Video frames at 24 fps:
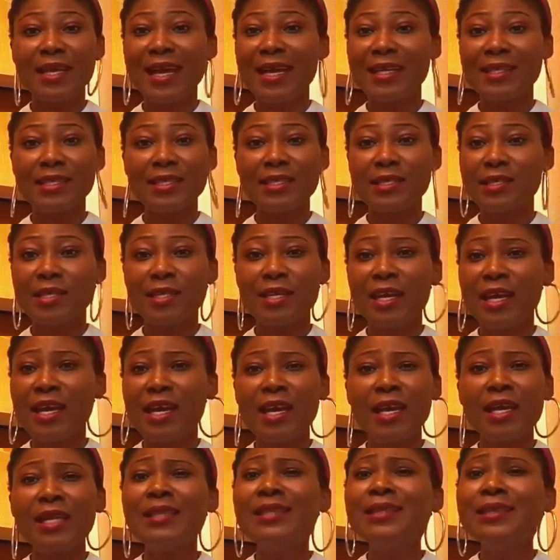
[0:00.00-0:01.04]
and you don't
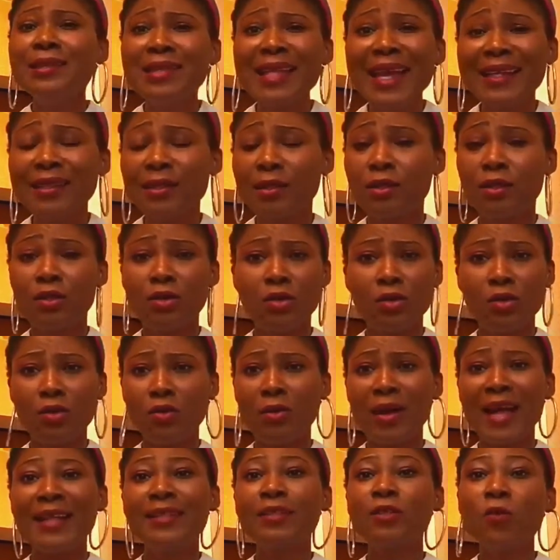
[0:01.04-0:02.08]
feel too good with that
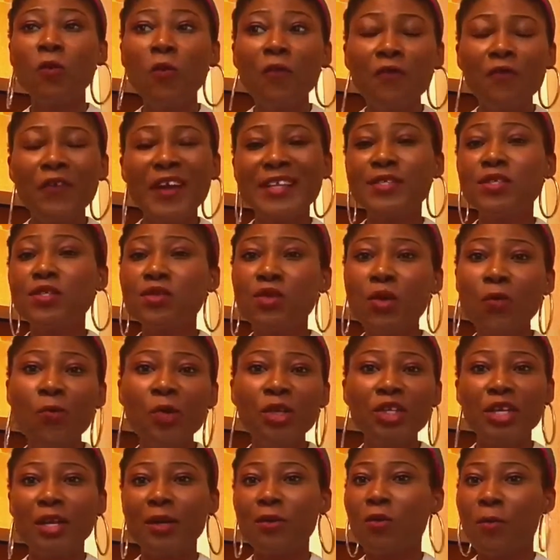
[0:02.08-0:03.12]
person's
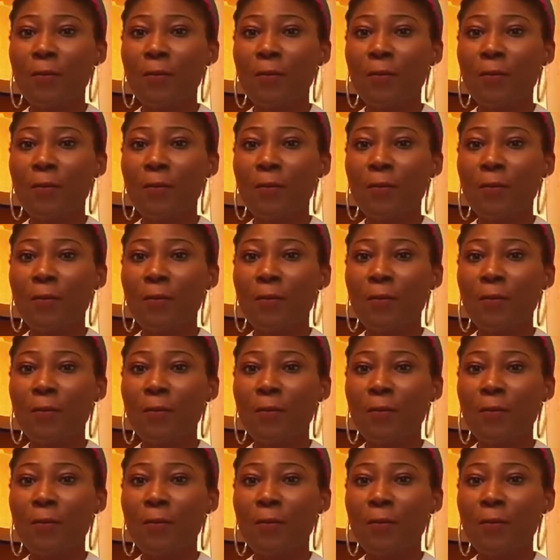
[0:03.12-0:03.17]
personality.